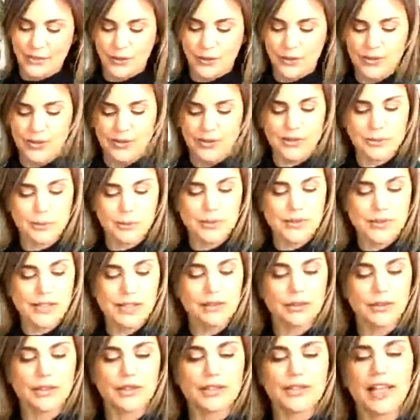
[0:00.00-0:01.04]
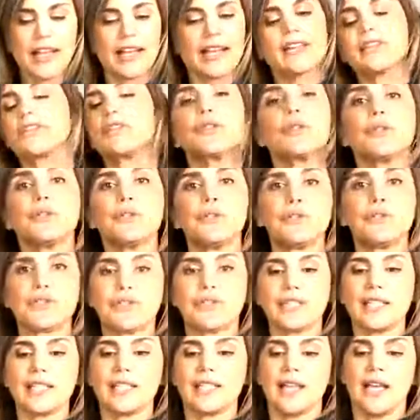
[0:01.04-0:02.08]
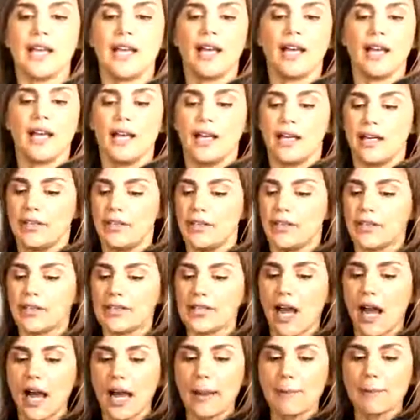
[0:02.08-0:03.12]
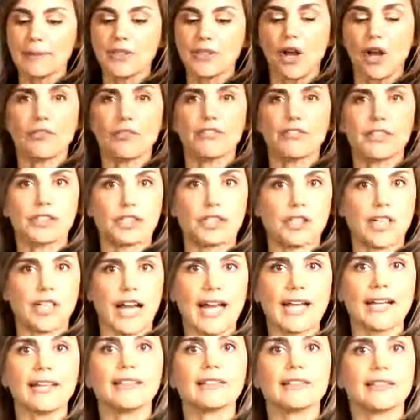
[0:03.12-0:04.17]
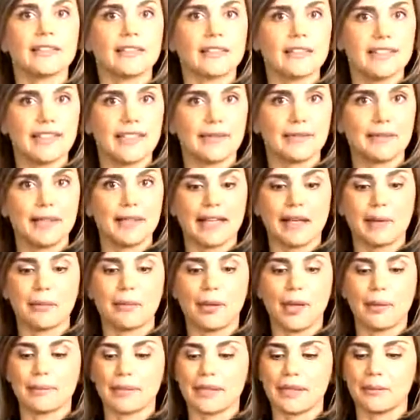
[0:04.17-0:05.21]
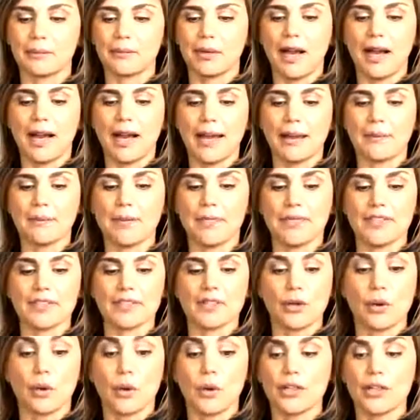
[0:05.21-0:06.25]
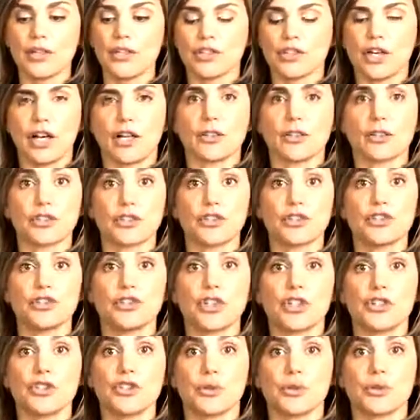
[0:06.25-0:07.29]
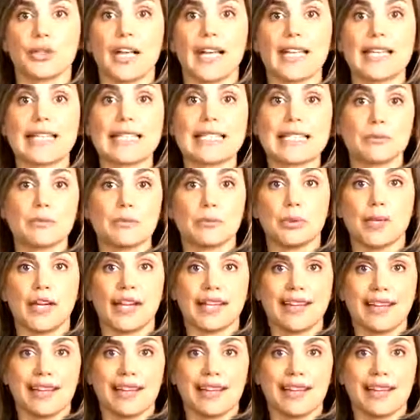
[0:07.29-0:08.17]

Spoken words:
this is what they look like. So you'll see The tops often crack a little like a pumpkin pie, but this orange color is just so nice and bright.